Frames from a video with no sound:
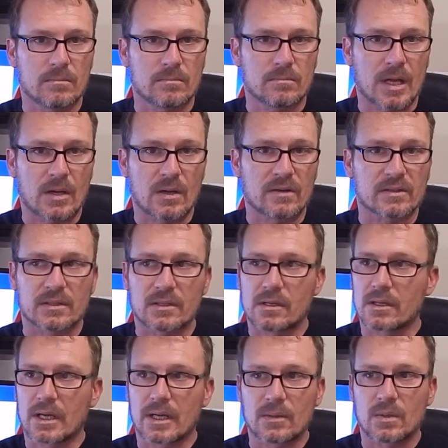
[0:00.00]
however
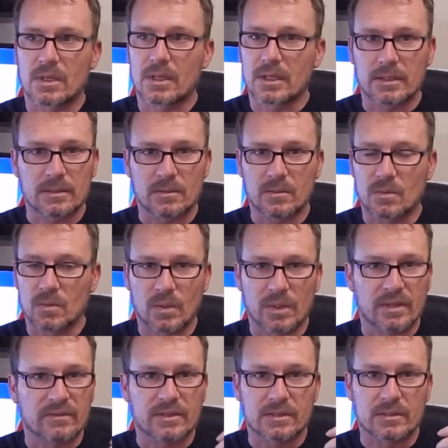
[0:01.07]
long I want and
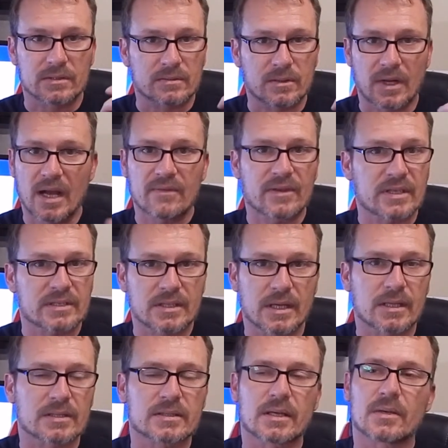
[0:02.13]
whatever graphic
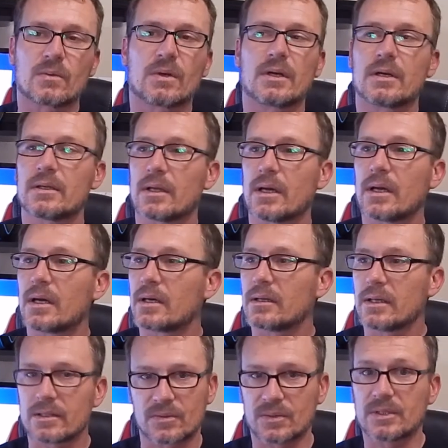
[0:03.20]
settings I want.
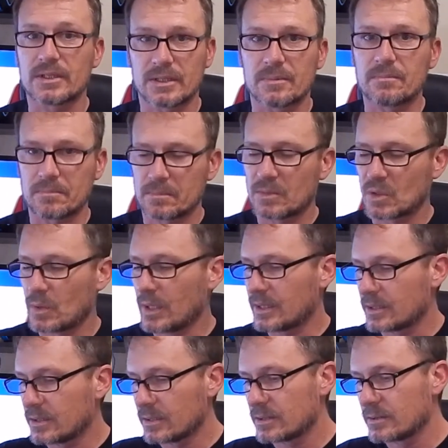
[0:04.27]
It's really quite a
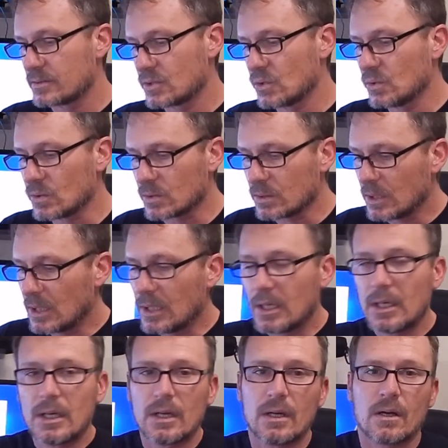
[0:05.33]
good tool.
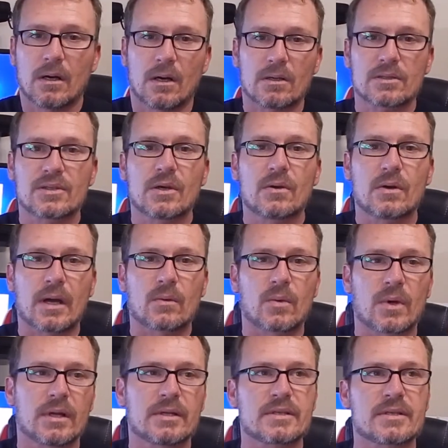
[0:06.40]
Also, I
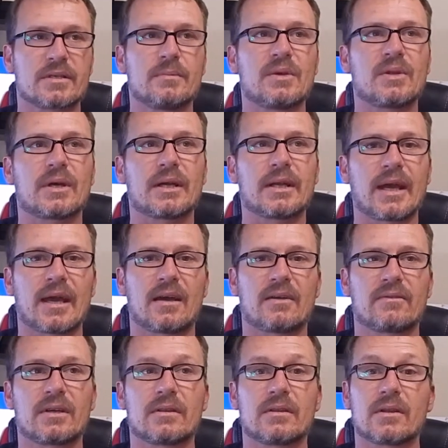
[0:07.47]
wanted to simulate
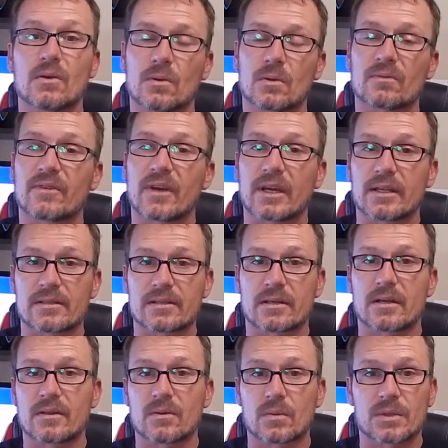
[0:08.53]
having the old fans on
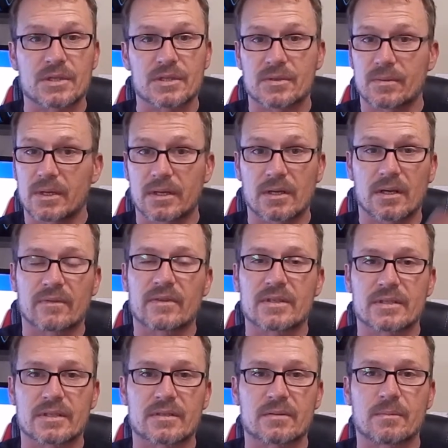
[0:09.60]
it that were just running off the
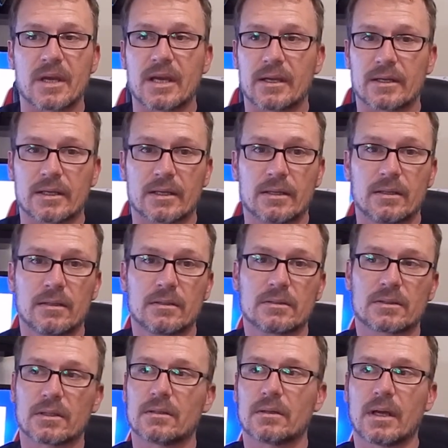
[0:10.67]
system header.
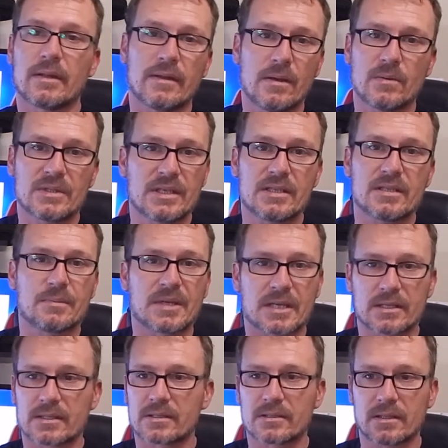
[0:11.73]
So, and that was easy
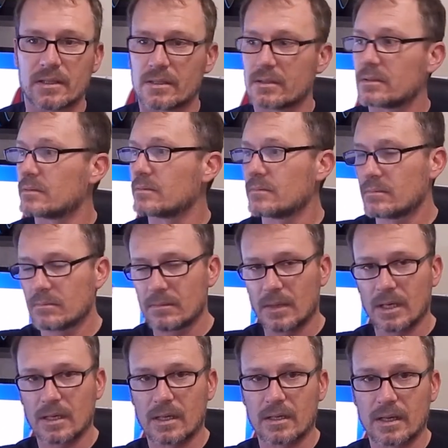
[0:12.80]
because in
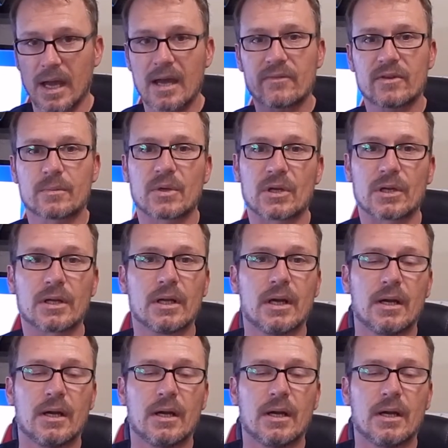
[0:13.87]
Afterburner,